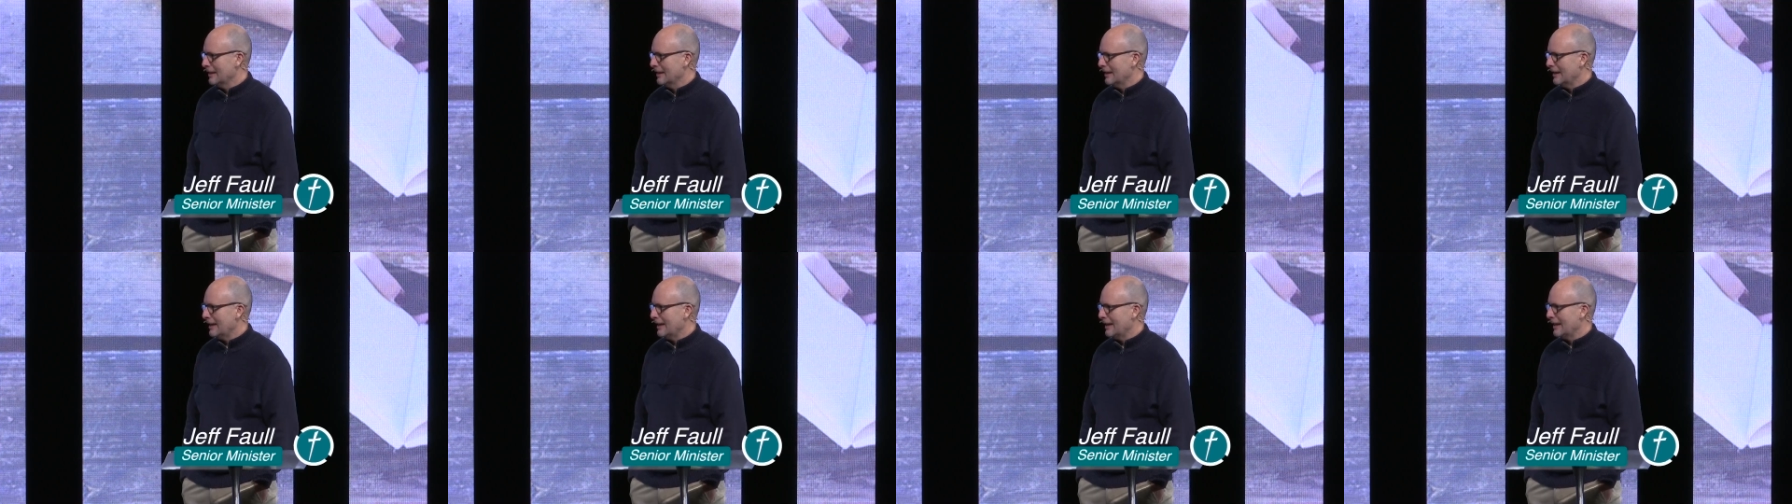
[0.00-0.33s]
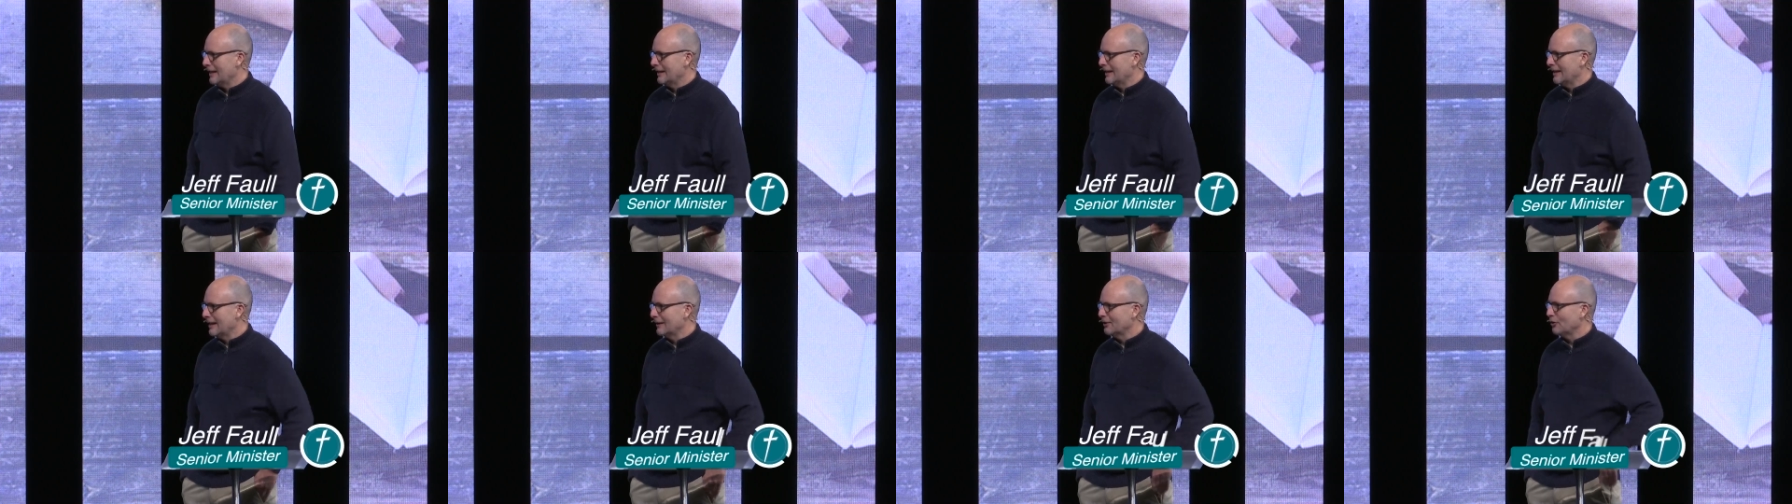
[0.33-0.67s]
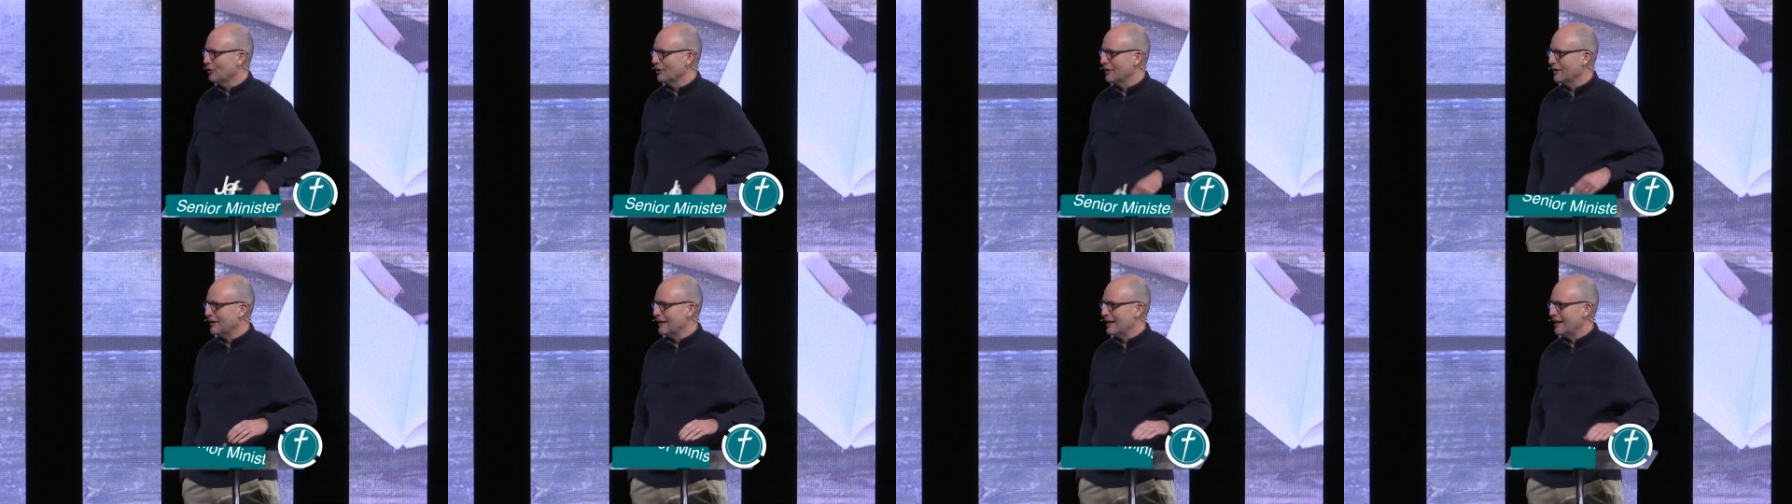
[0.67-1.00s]
And not
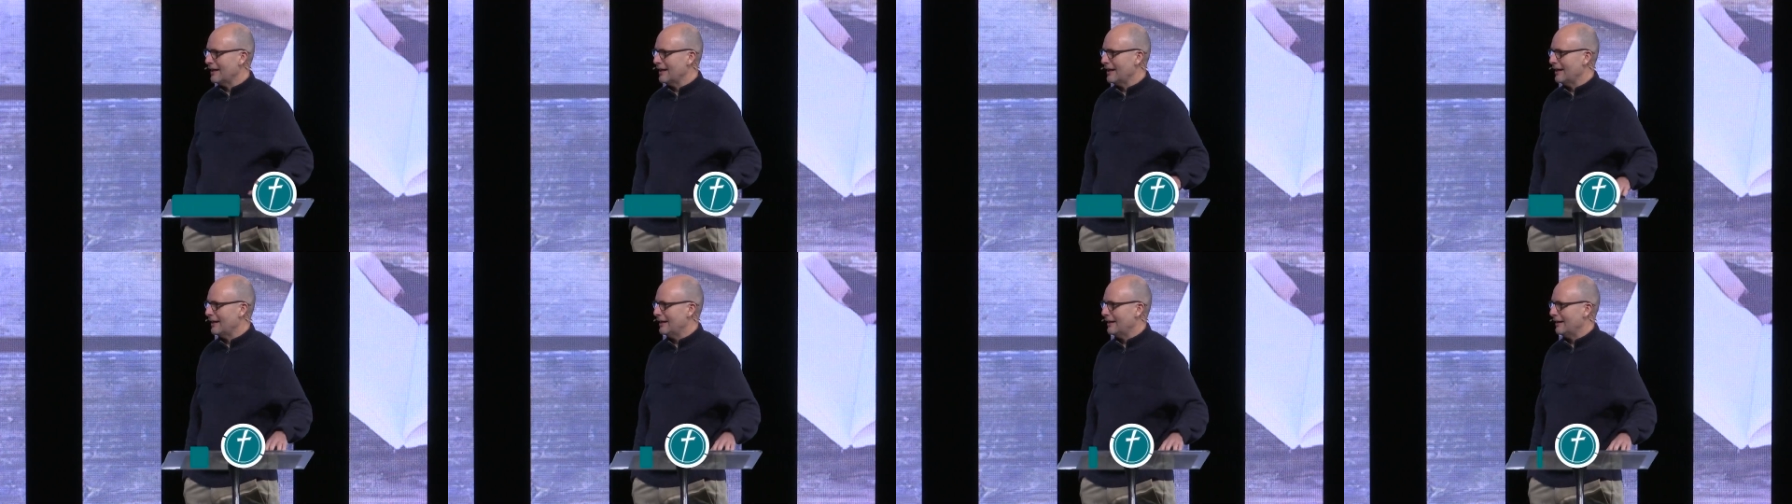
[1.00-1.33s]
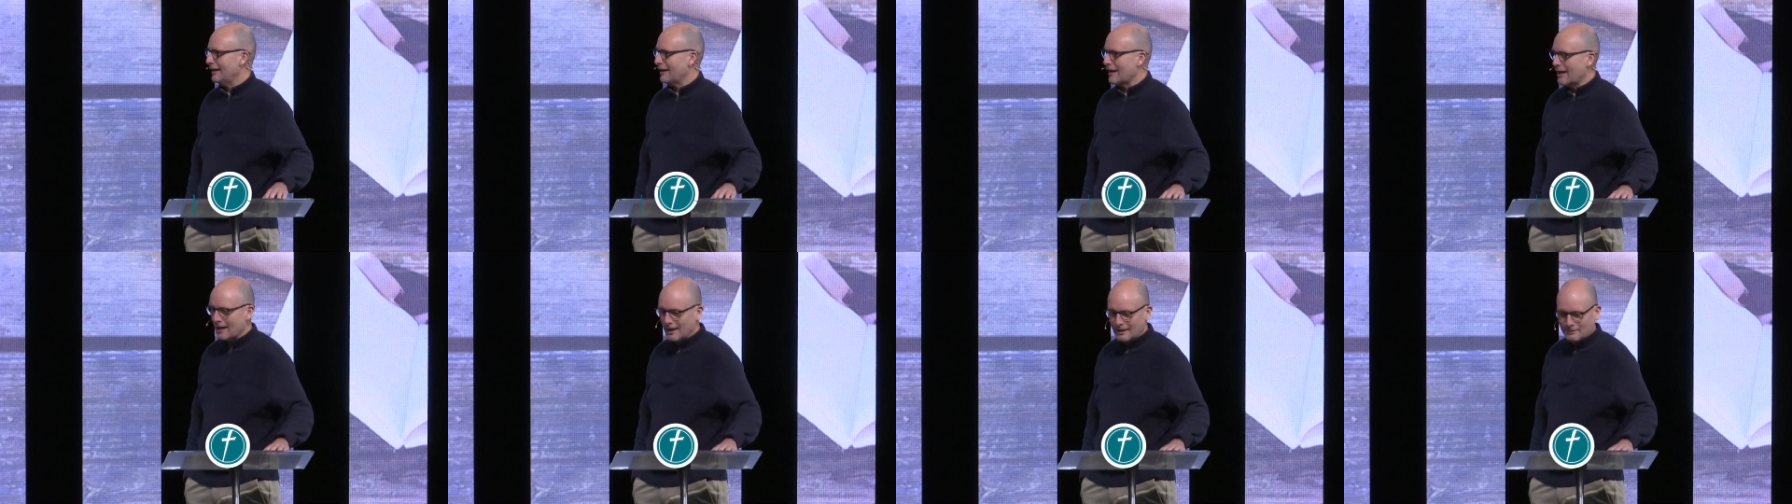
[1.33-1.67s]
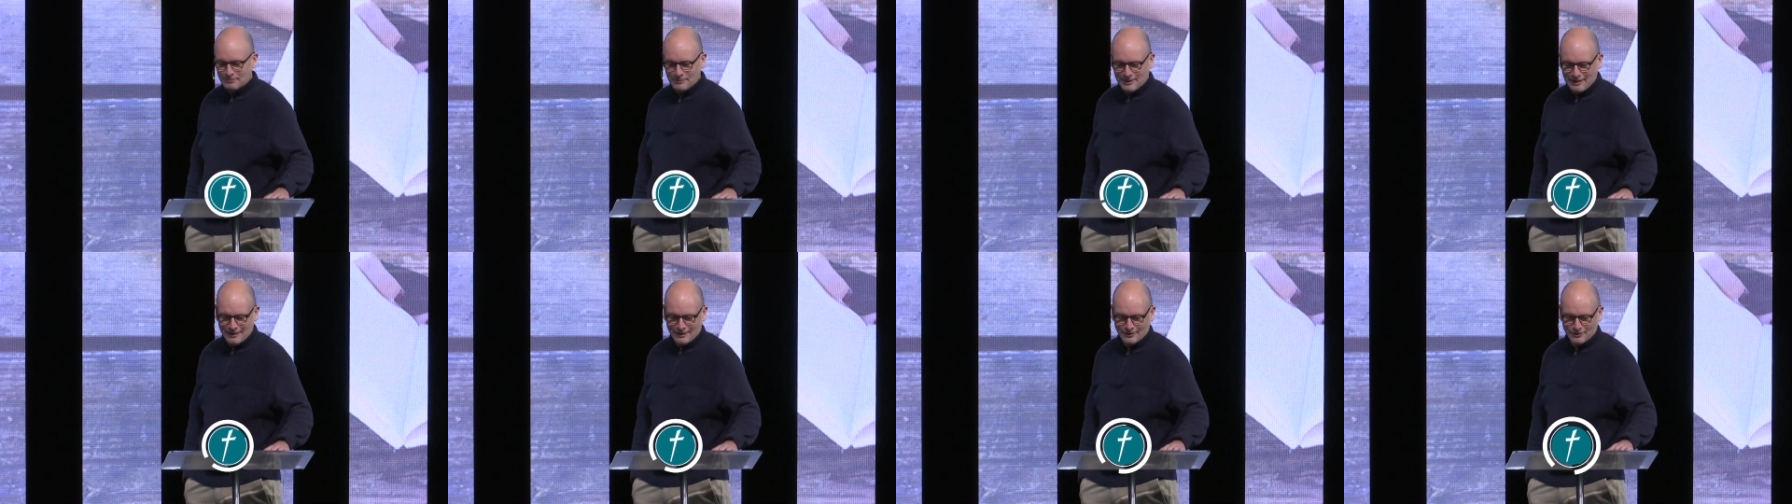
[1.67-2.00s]
only that, odd
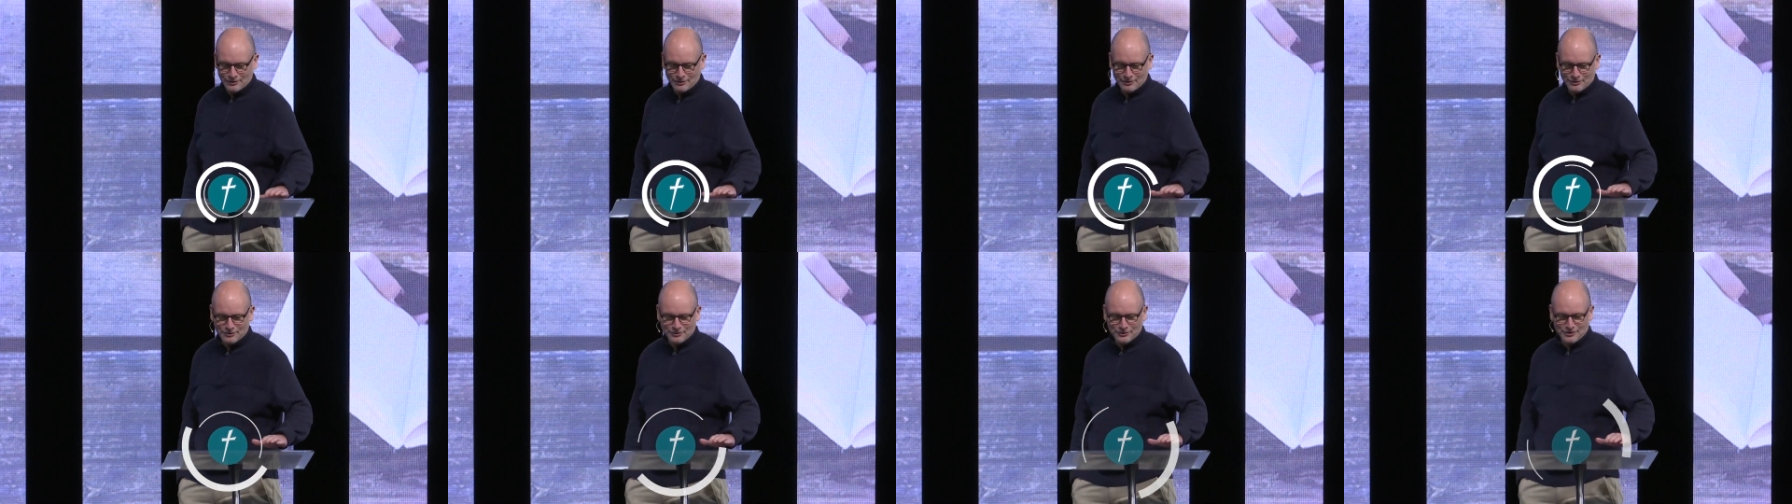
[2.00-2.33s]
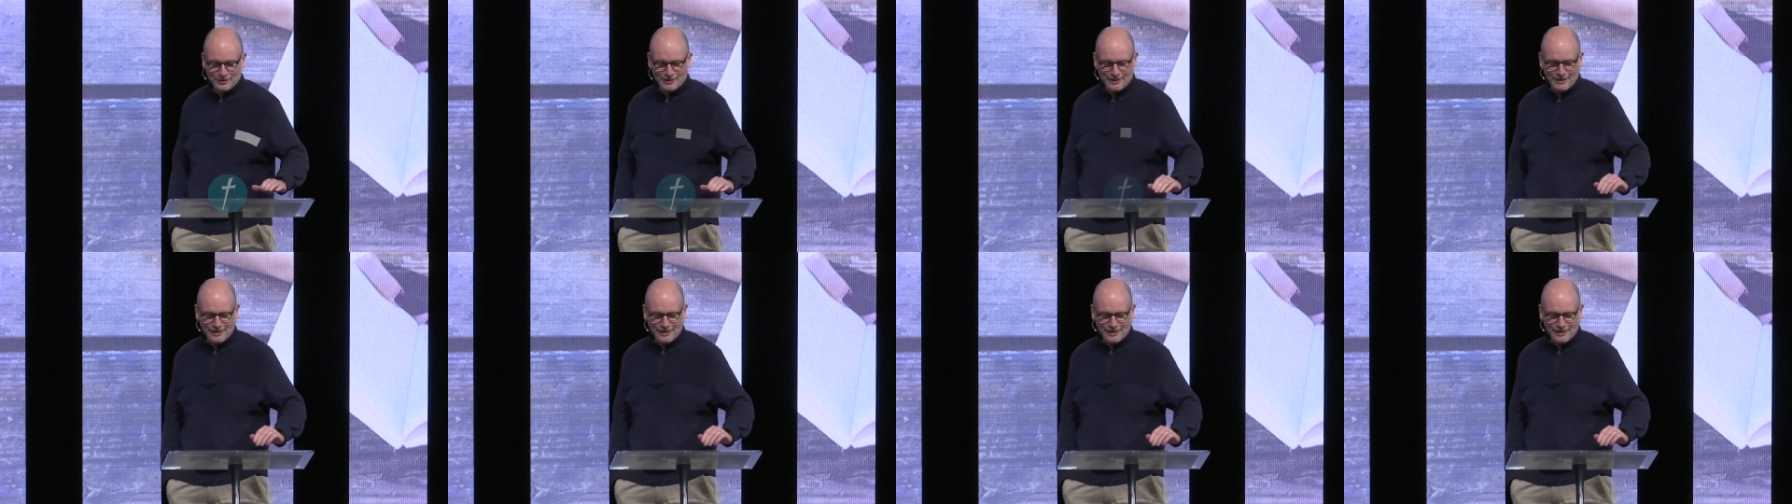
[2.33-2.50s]
makers